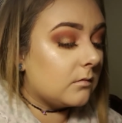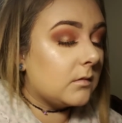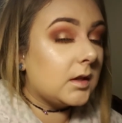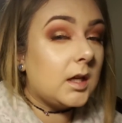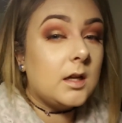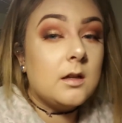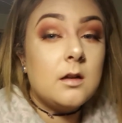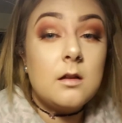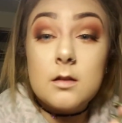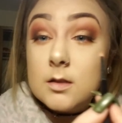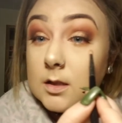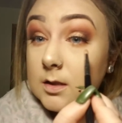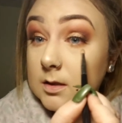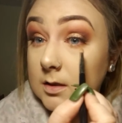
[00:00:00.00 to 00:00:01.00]
And all it
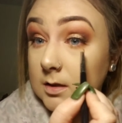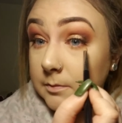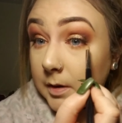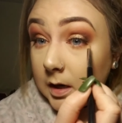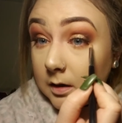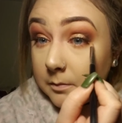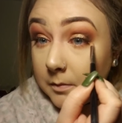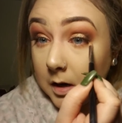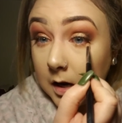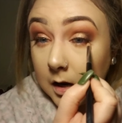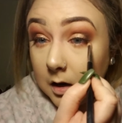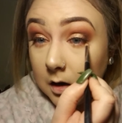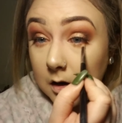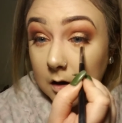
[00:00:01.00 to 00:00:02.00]
does is make my
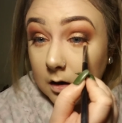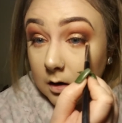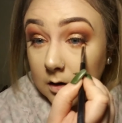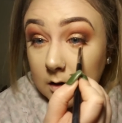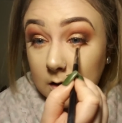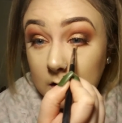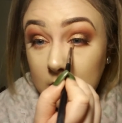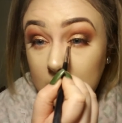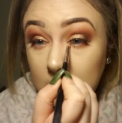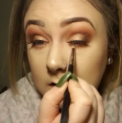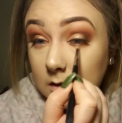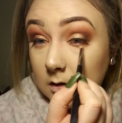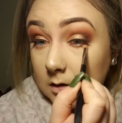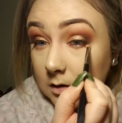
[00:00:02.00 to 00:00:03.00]

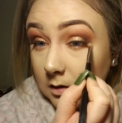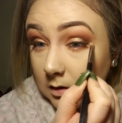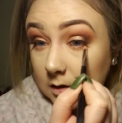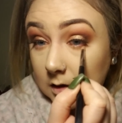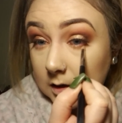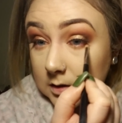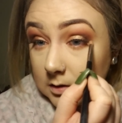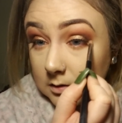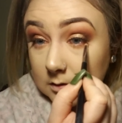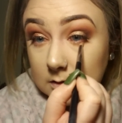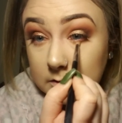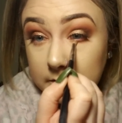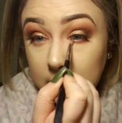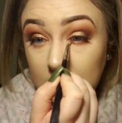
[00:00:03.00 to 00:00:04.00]
eyes look
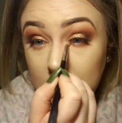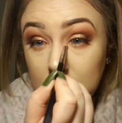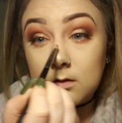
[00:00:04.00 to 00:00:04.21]
smaller,